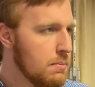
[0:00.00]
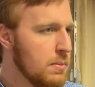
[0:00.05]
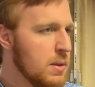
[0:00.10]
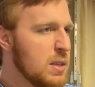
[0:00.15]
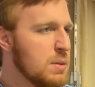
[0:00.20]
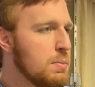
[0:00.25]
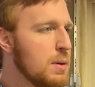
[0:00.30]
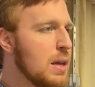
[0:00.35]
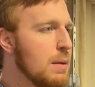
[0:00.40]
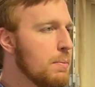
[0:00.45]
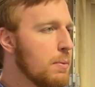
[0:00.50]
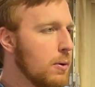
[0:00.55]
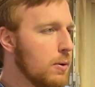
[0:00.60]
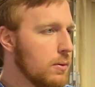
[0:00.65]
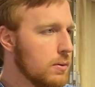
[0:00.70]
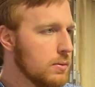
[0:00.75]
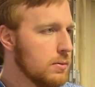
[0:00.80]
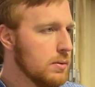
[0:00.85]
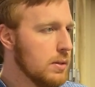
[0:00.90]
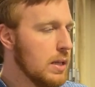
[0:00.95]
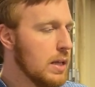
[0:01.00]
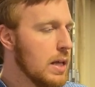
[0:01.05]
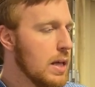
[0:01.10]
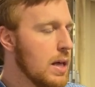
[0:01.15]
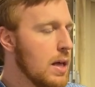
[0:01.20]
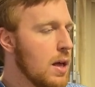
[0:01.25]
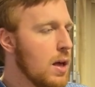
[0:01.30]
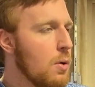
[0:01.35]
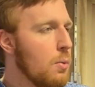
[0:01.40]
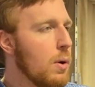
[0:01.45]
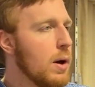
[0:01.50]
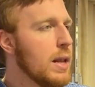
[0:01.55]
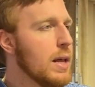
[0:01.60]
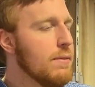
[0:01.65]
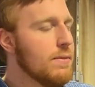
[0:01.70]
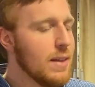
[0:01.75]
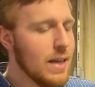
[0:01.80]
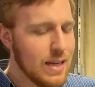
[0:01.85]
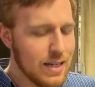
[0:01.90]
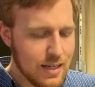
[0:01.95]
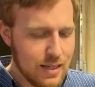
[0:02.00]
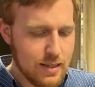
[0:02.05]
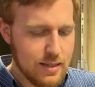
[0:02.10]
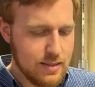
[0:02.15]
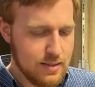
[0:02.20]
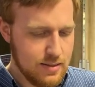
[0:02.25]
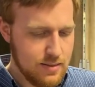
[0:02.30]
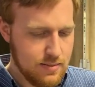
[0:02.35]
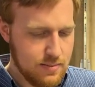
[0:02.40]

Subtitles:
these people, what have they done?